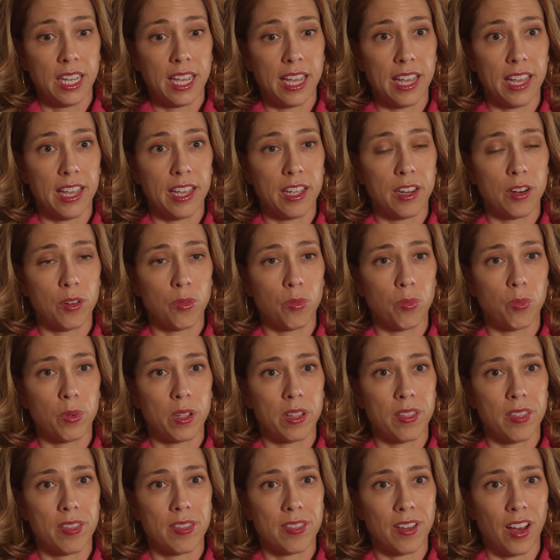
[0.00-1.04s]
And
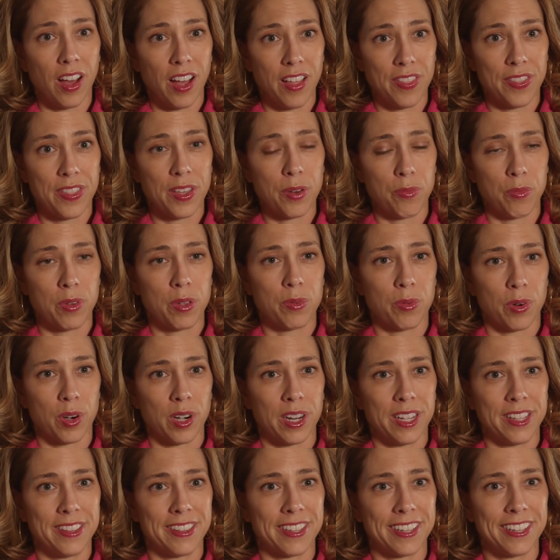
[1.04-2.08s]
we thought that we were
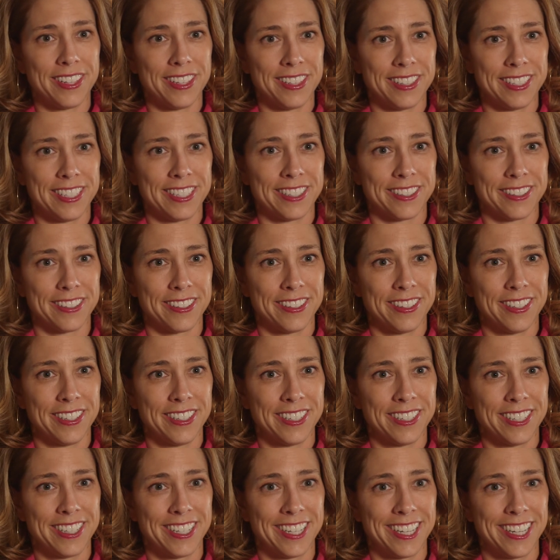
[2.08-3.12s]
in the clear,
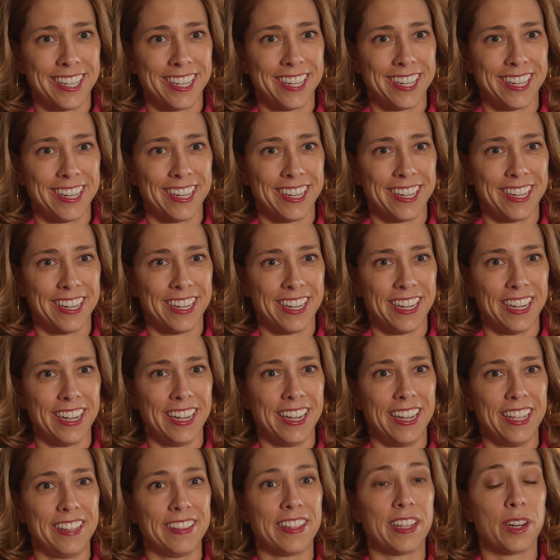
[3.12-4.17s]

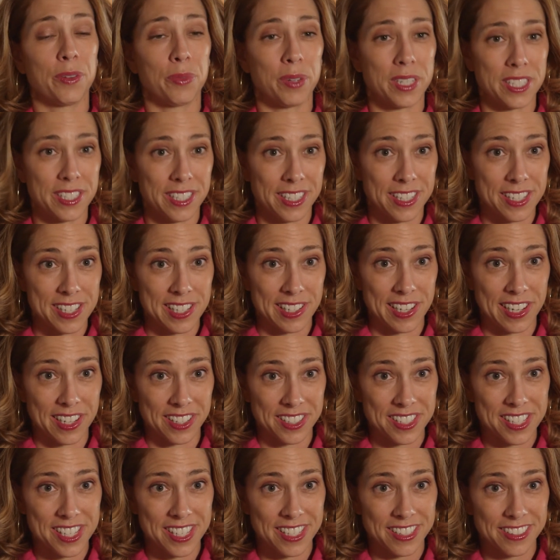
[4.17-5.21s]
and then it went to his
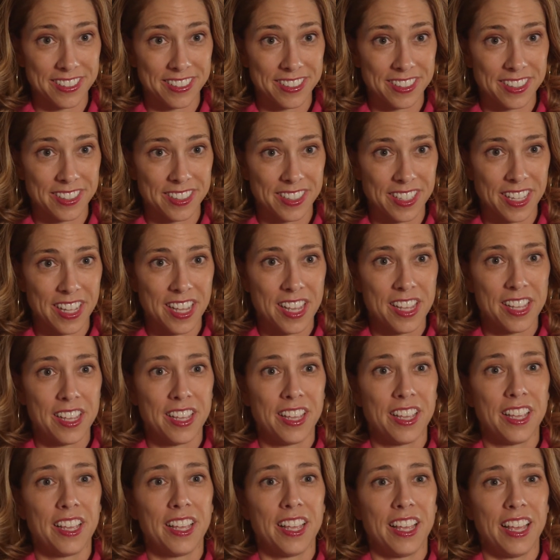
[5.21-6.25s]
lungs.
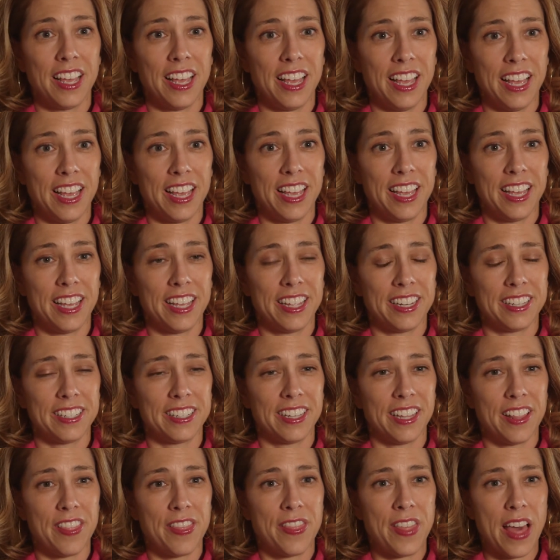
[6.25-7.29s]
And
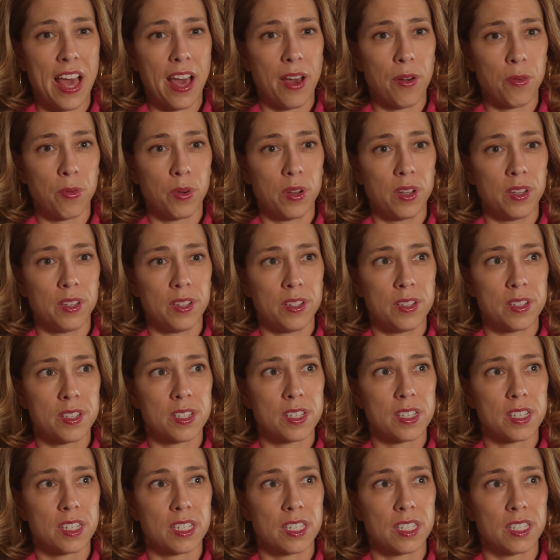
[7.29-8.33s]
that
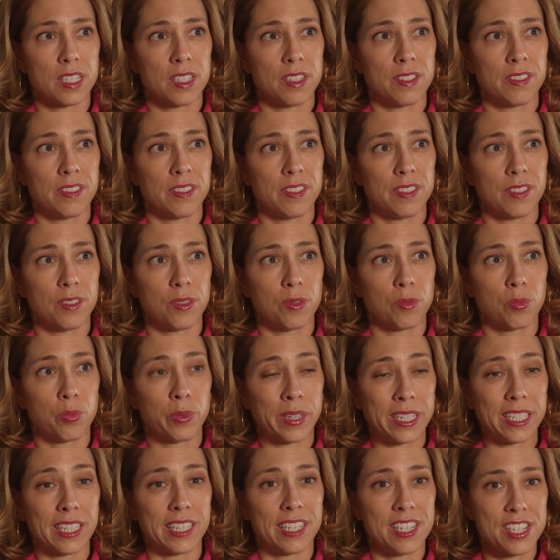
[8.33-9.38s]
was
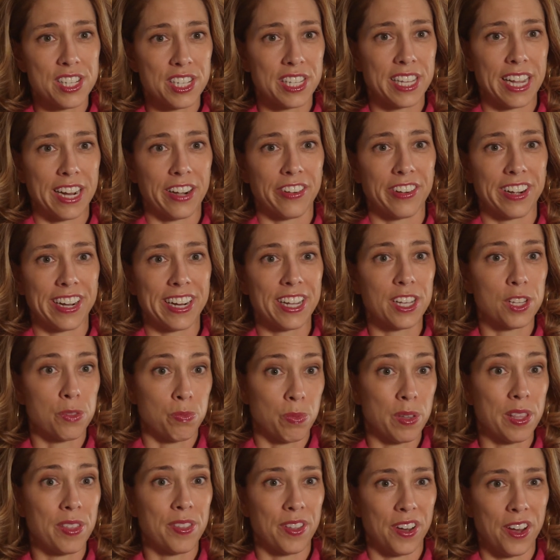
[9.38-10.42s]
really scary because
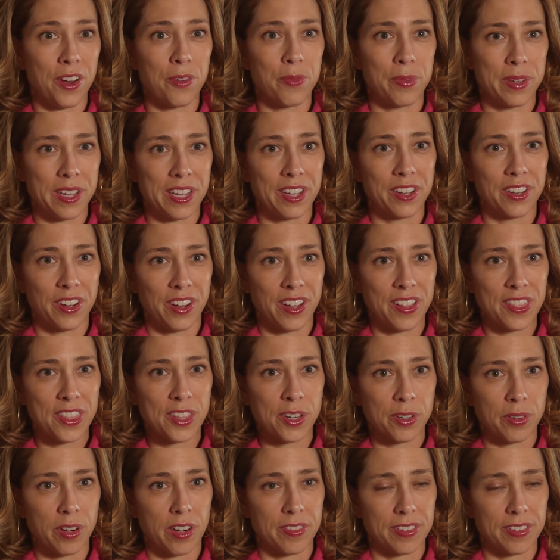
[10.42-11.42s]
we thought we had gone through